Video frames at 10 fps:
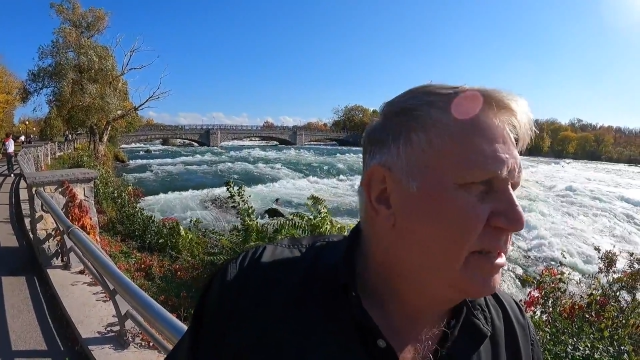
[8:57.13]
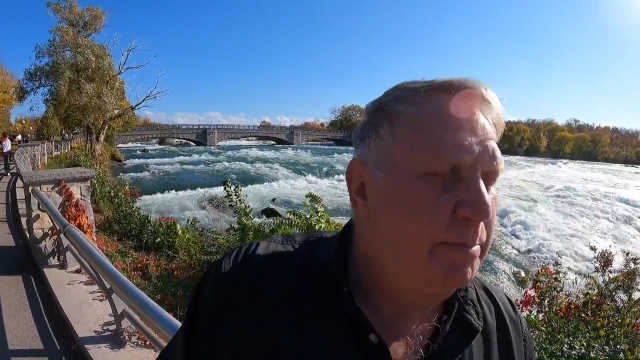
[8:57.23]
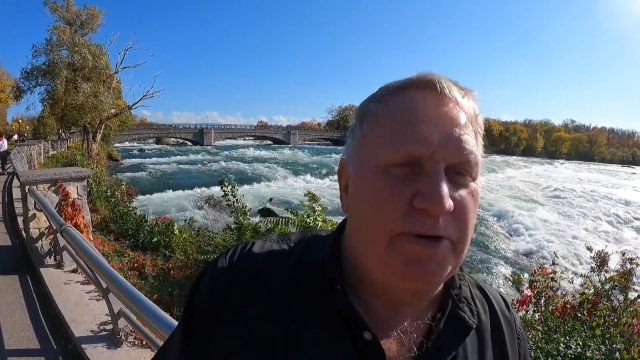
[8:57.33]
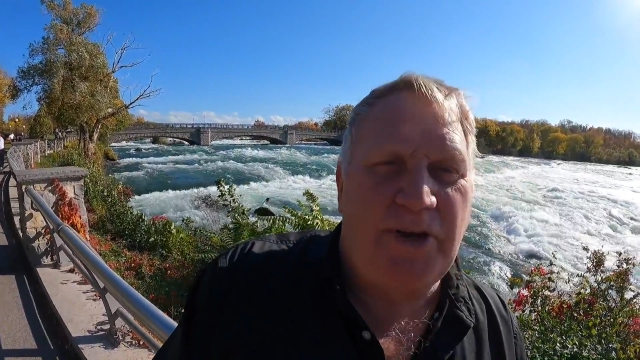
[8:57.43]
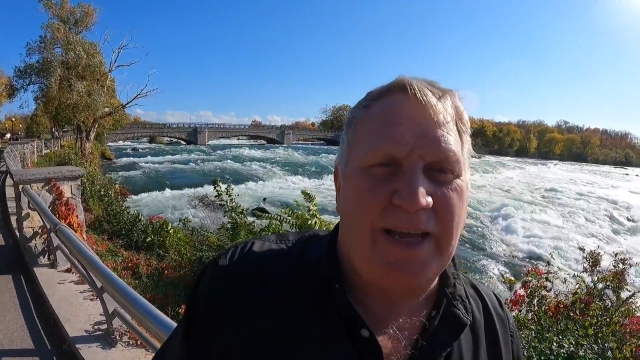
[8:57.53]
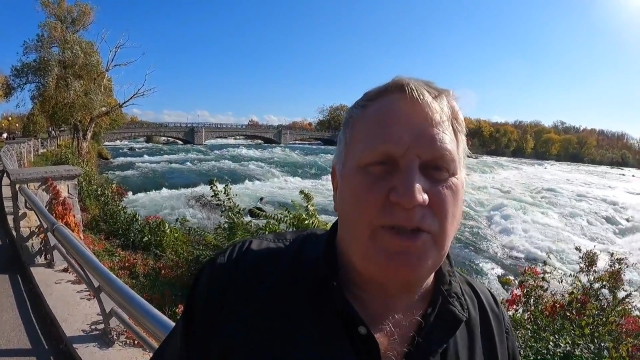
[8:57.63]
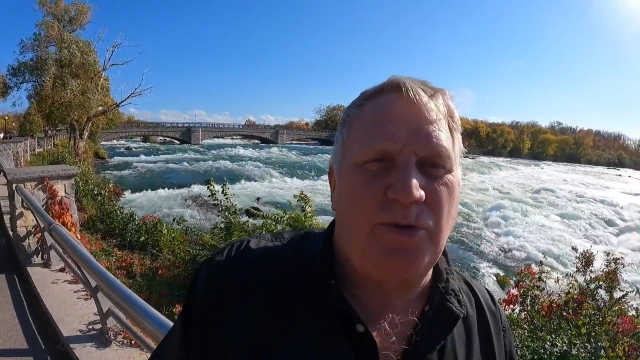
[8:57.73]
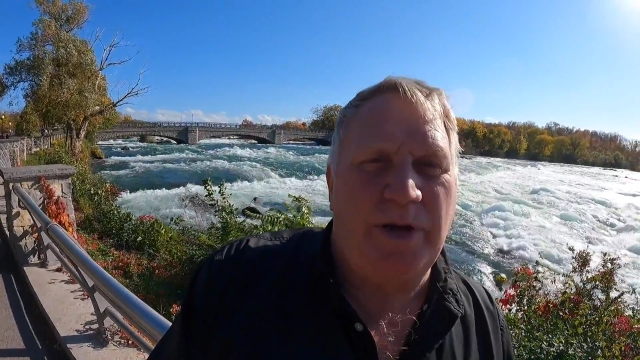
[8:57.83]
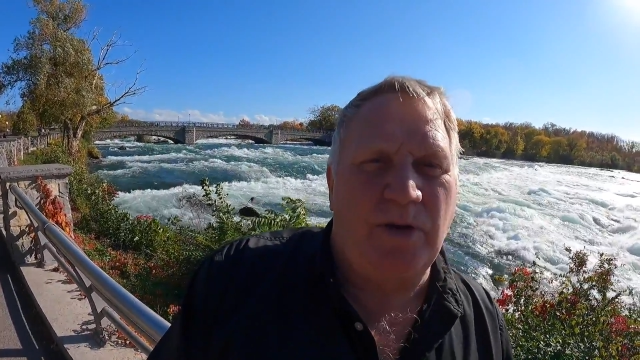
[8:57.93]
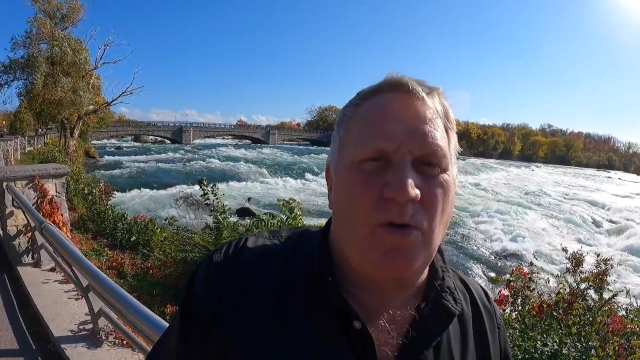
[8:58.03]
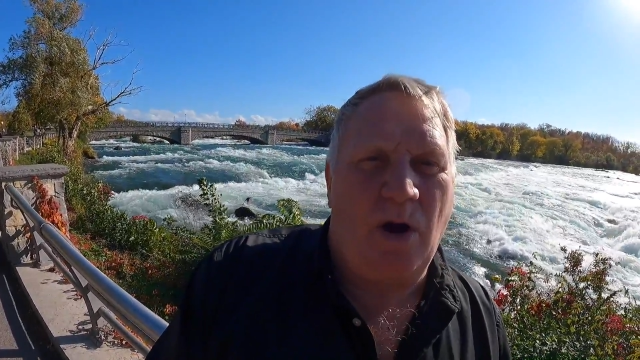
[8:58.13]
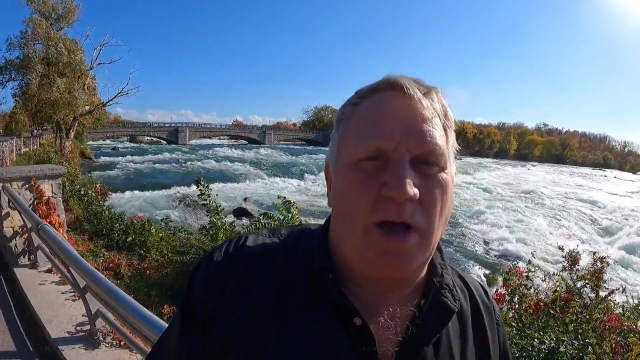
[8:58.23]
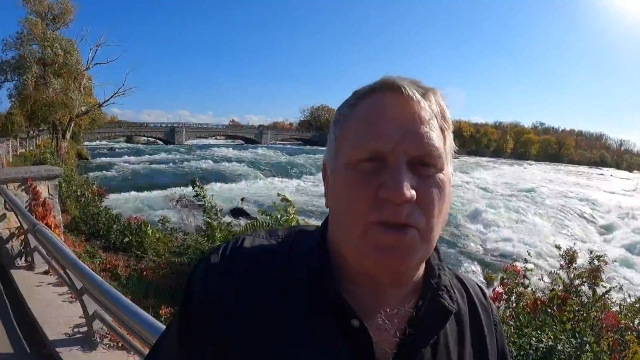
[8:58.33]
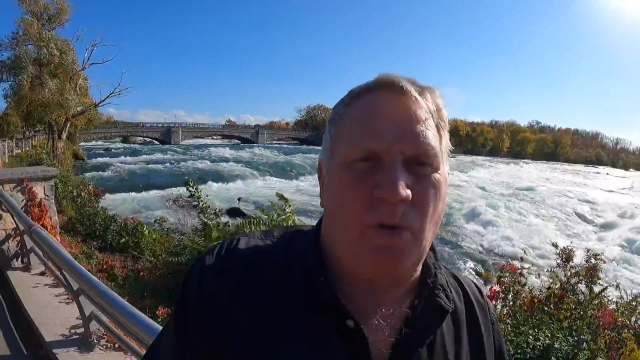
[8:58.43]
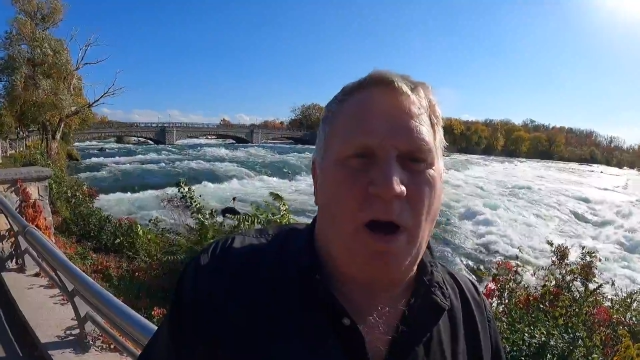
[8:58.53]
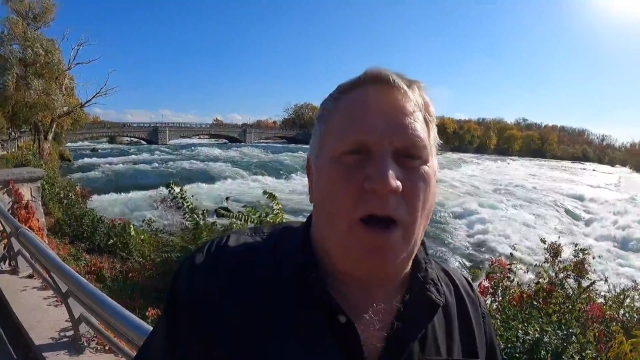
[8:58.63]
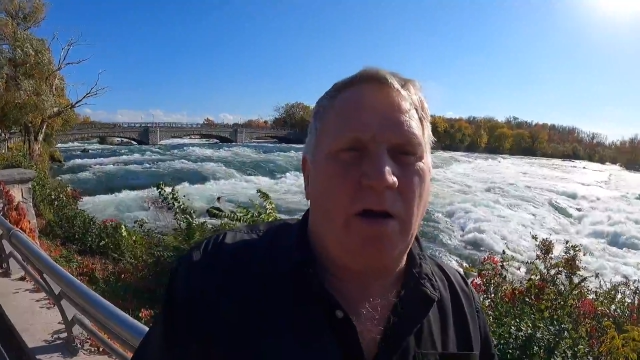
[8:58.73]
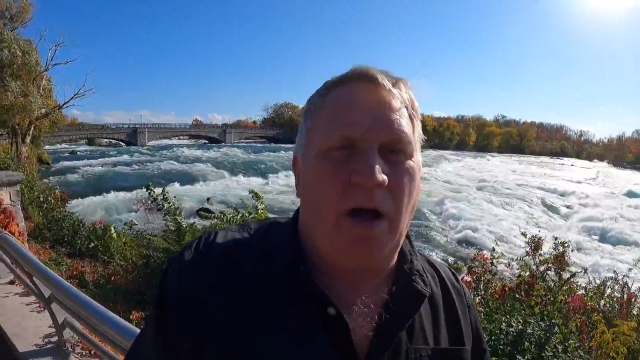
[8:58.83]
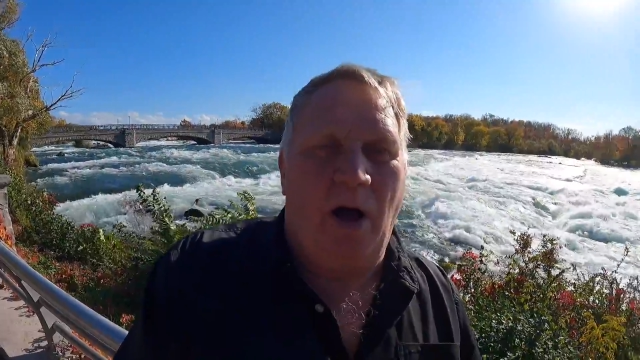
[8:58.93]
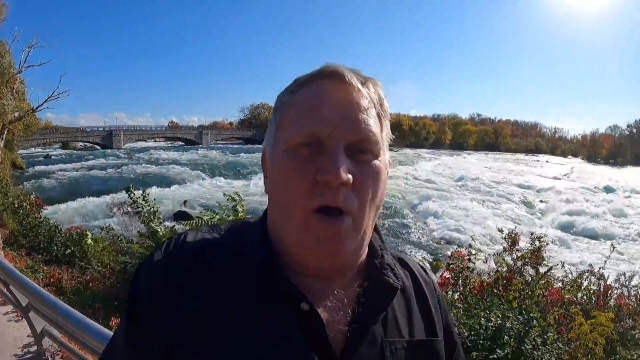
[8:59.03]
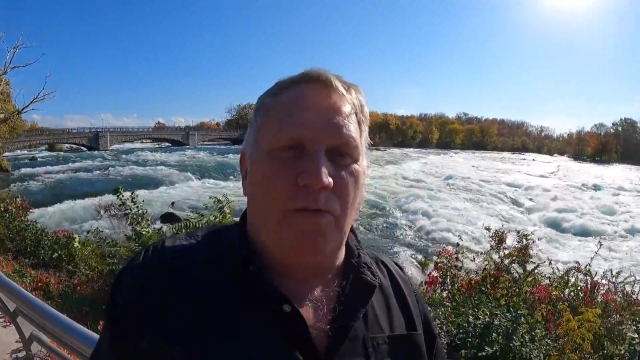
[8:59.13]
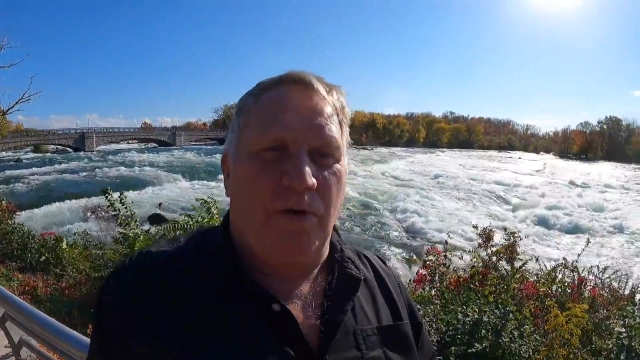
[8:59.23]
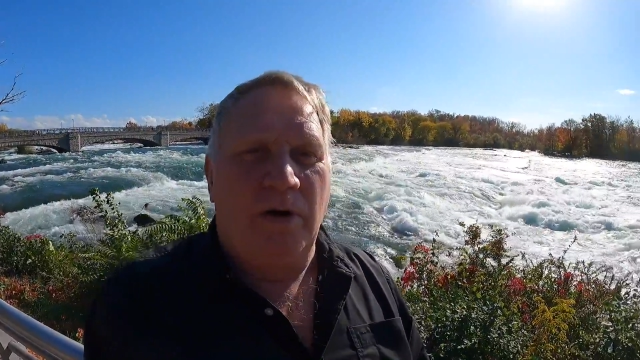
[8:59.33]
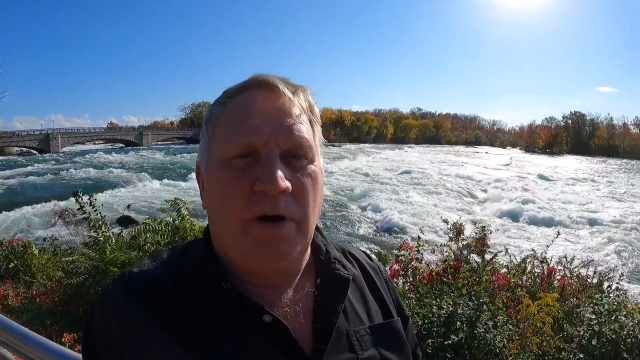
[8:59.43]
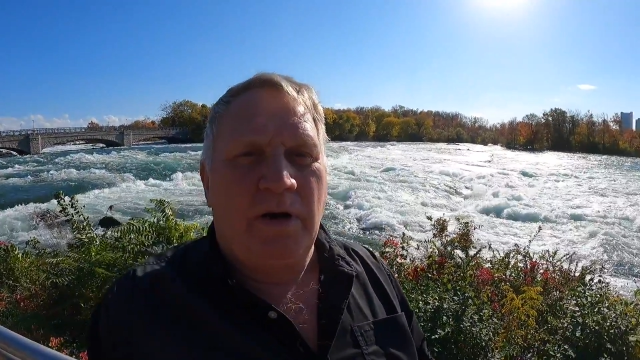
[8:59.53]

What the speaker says: the pedestrian crosswalk over